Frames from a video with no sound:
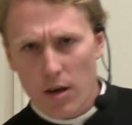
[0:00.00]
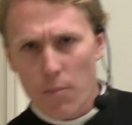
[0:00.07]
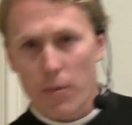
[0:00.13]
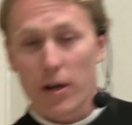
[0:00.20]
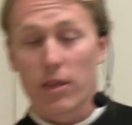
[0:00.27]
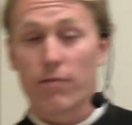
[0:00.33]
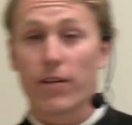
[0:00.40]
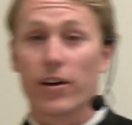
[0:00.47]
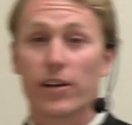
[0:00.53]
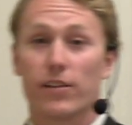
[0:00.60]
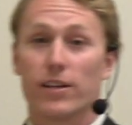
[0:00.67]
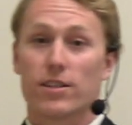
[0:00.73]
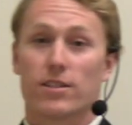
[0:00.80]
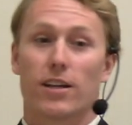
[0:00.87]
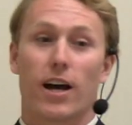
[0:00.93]
But at the very
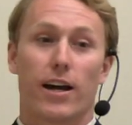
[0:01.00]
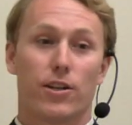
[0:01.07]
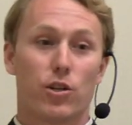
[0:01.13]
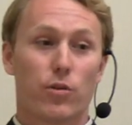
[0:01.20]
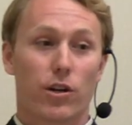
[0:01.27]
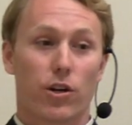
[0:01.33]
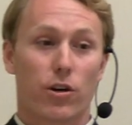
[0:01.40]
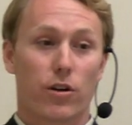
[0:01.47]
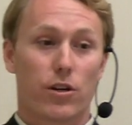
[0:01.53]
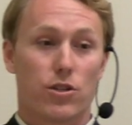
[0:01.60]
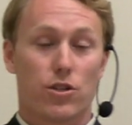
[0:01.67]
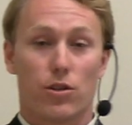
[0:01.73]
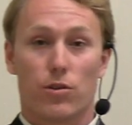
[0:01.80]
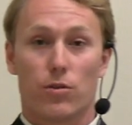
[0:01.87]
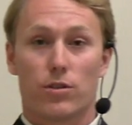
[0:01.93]
least, I do
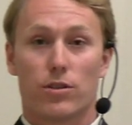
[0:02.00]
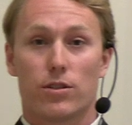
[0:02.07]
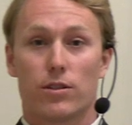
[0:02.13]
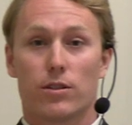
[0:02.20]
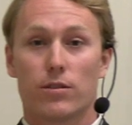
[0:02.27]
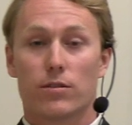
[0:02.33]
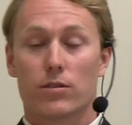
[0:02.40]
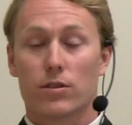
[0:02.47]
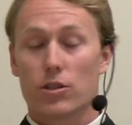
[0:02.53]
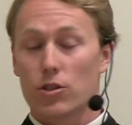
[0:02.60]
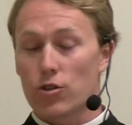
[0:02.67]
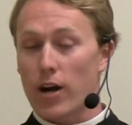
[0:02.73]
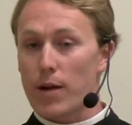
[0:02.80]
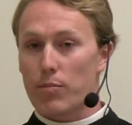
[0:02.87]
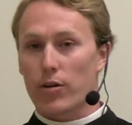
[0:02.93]
encourage you to
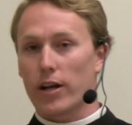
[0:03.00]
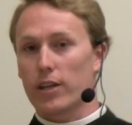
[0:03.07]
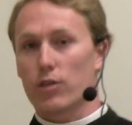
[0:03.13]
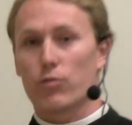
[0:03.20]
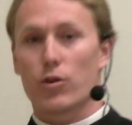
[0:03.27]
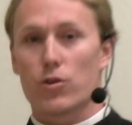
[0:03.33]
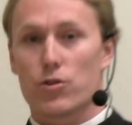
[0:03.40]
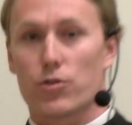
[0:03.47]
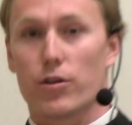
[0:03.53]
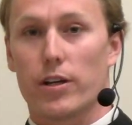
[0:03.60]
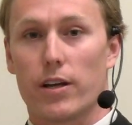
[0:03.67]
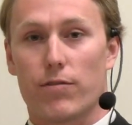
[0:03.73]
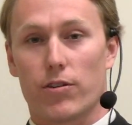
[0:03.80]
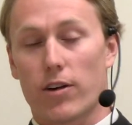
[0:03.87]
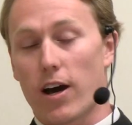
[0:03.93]
try praying the rosary
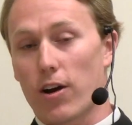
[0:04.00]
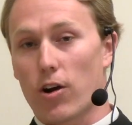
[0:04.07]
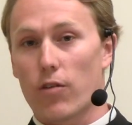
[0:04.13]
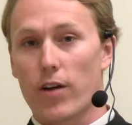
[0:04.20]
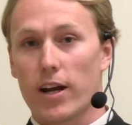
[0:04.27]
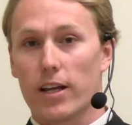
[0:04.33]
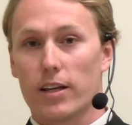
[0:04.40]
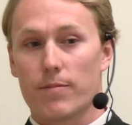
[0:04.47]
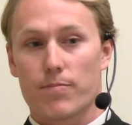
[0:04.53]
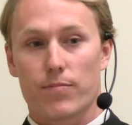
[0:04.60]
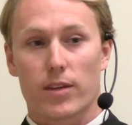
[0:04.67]
if you're not already.